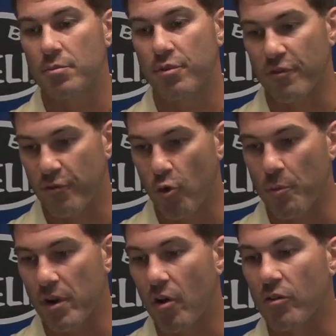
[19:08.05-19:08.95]

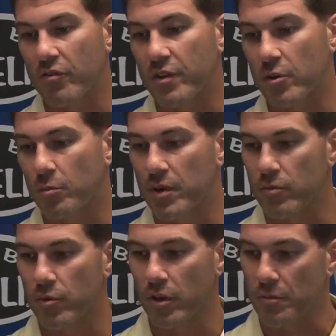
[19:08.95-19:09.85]
performing on the field, but
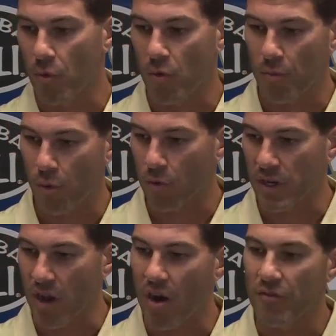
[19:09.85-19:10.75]
really more
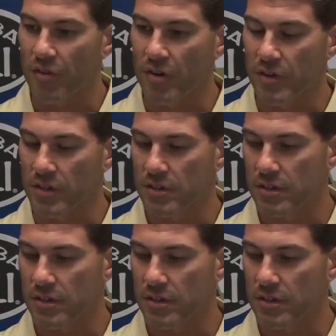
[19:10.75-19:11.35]
importantly off of it.